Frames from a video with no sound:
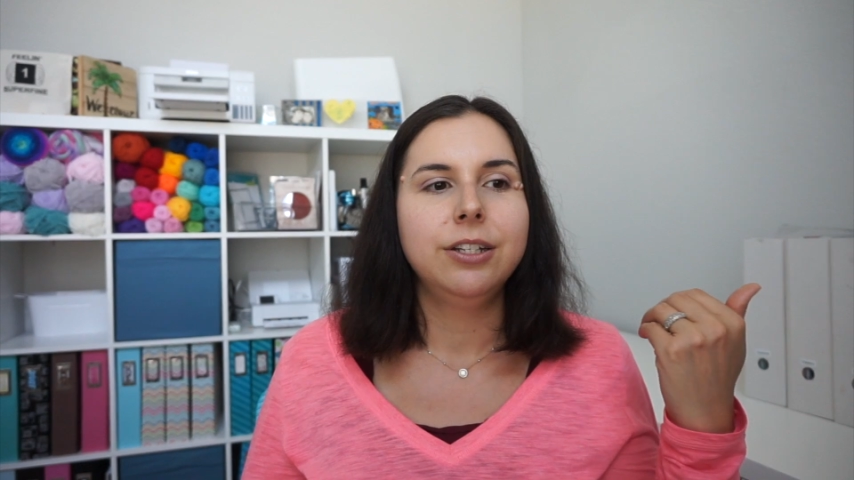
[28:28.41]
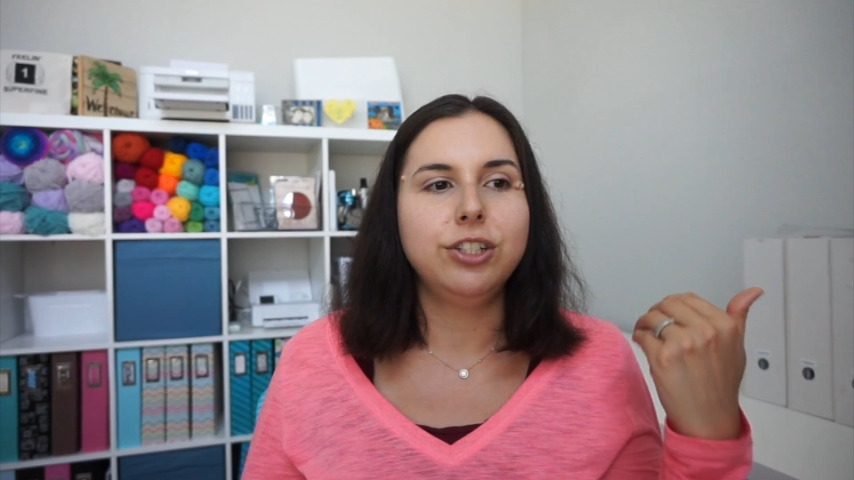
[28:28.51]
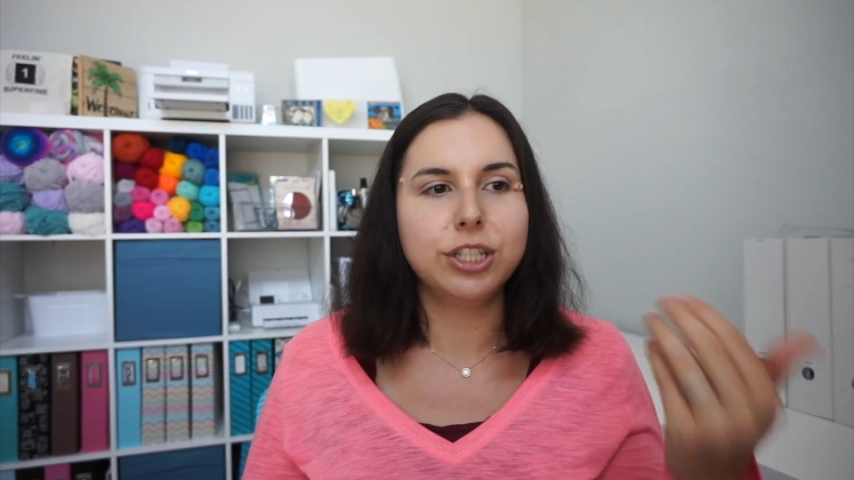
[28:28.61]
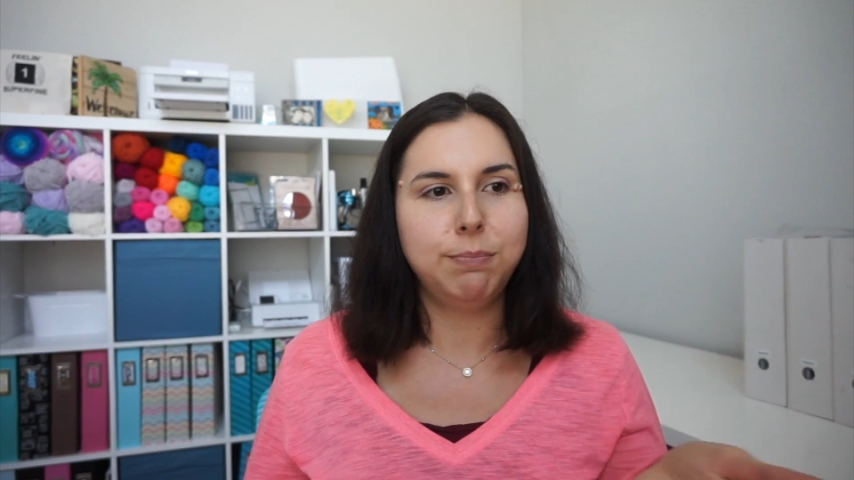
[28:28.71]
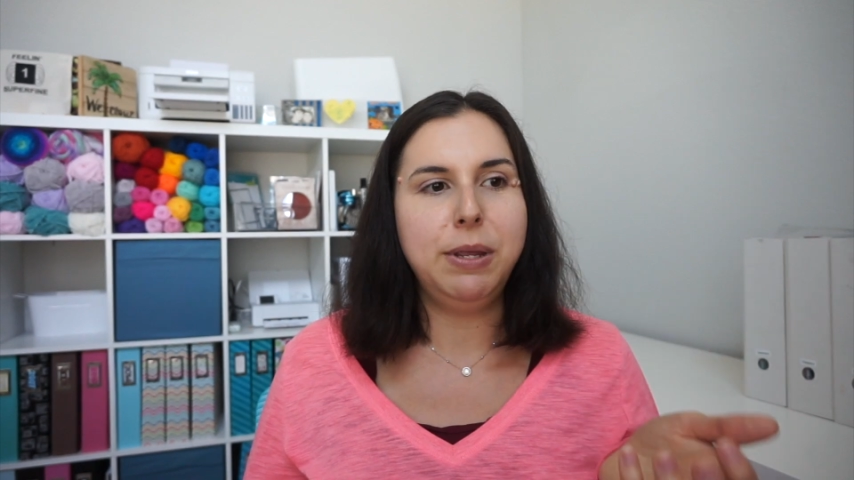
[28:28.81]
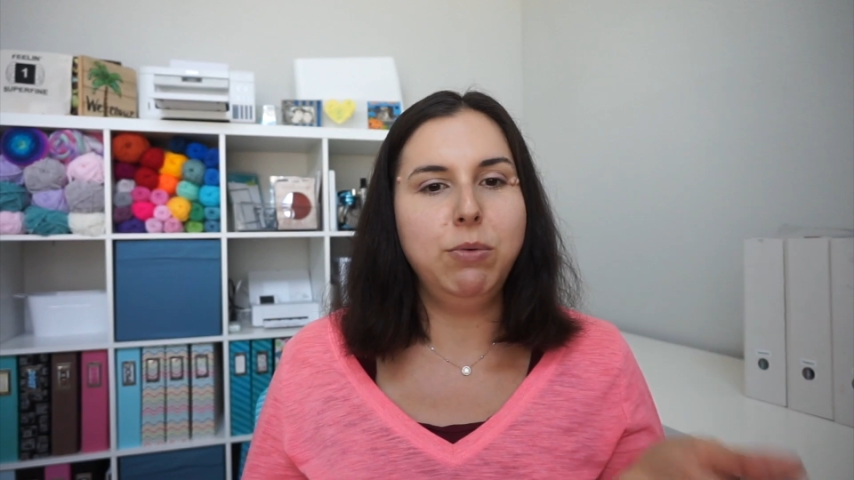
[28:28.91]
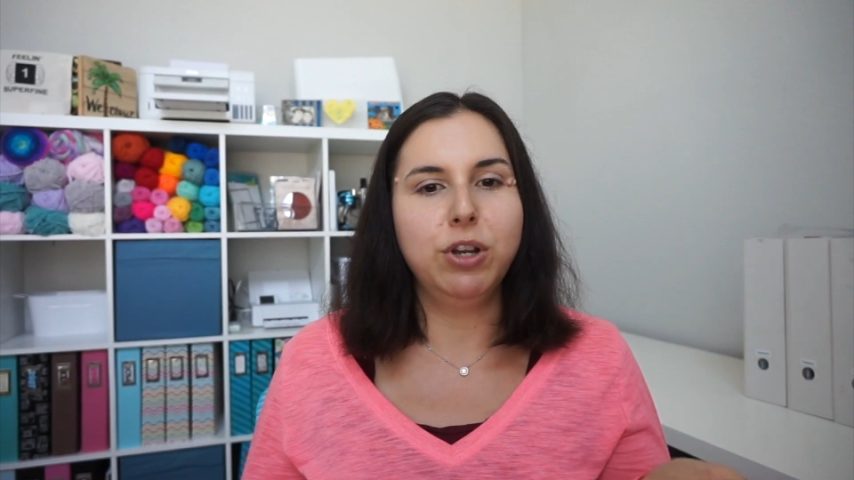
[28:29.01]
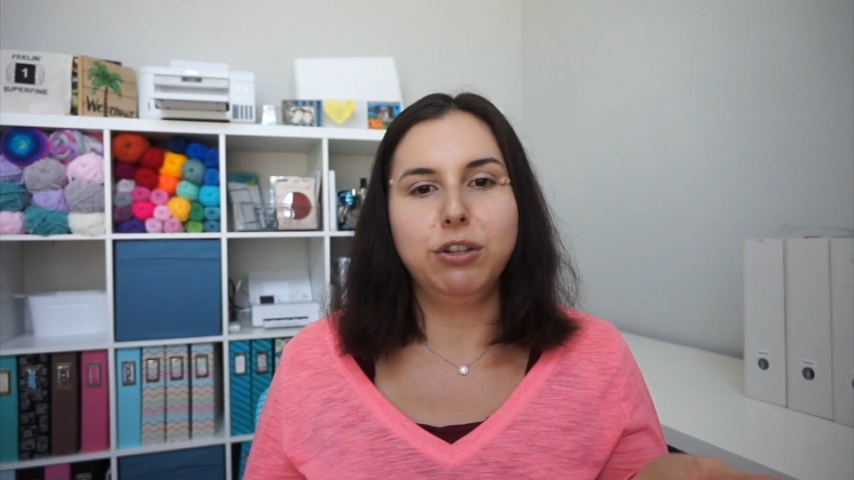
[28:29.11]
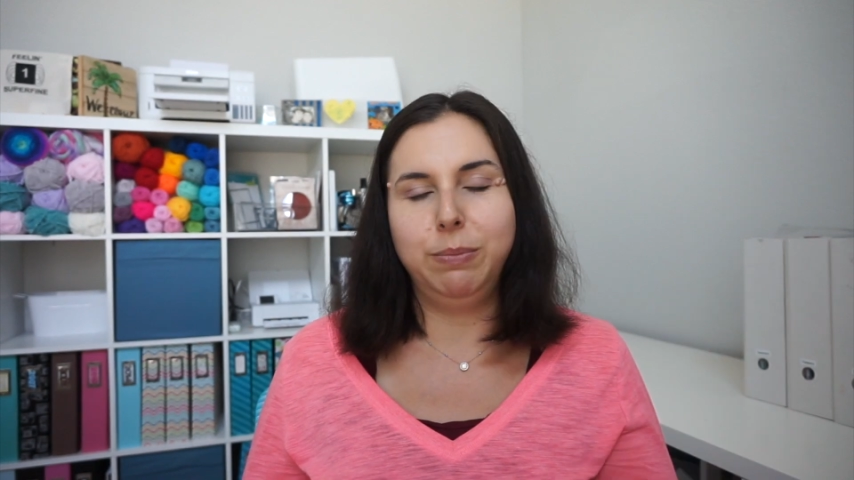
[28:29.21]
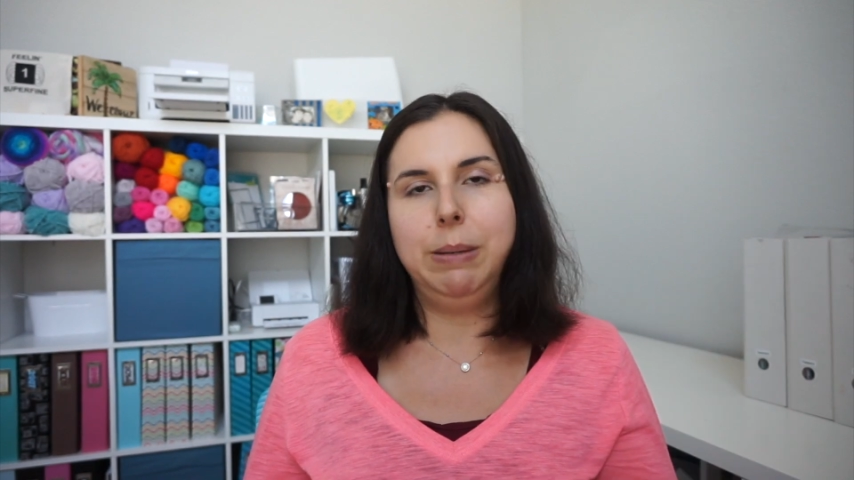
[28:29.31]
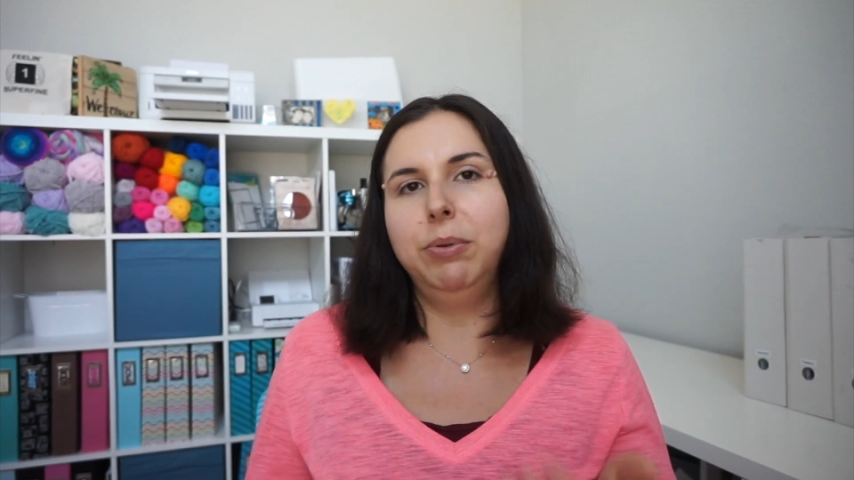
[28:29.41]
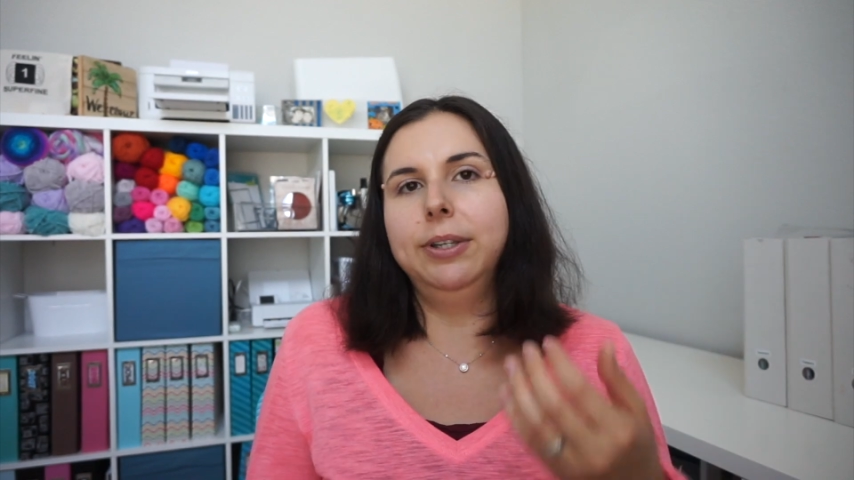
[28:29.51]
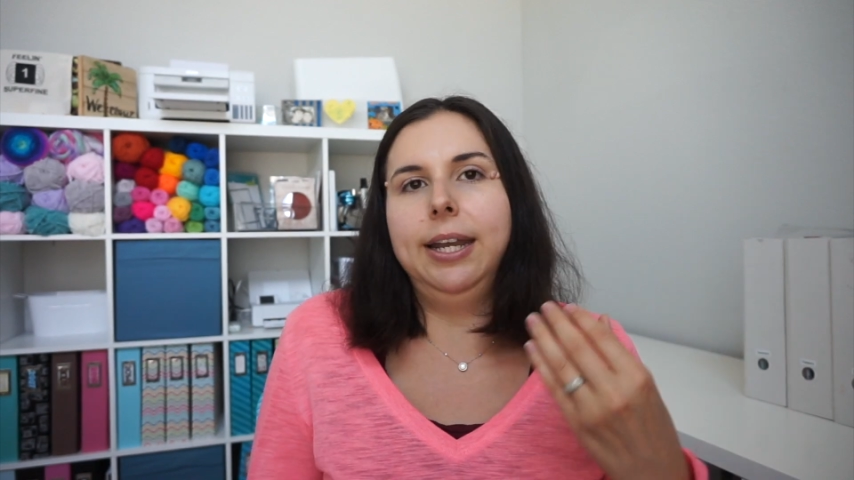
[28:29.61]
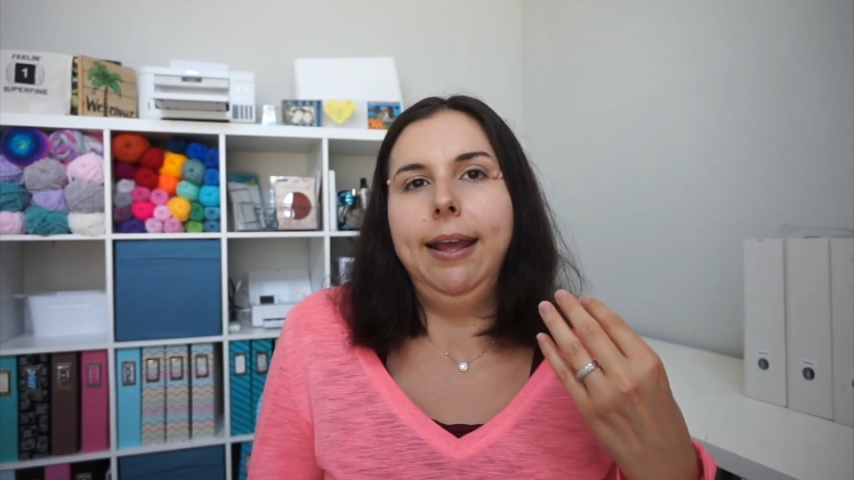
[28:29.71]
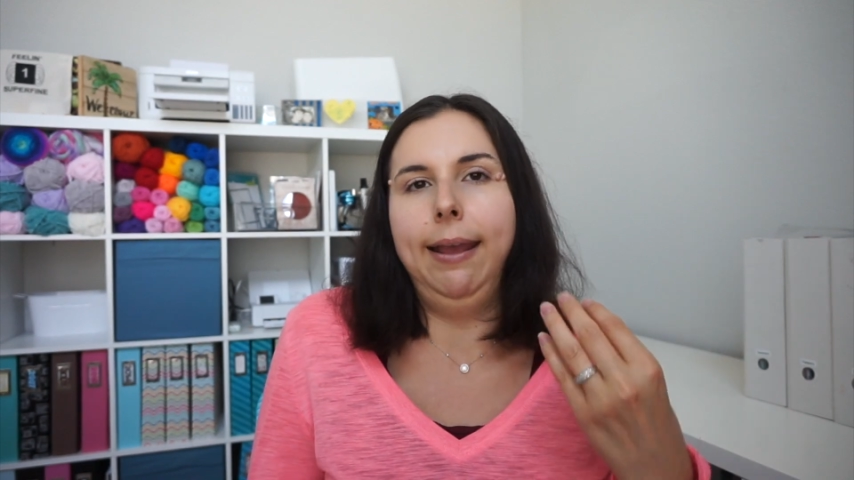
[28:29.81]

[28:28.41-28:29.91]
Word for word: just be one of those people that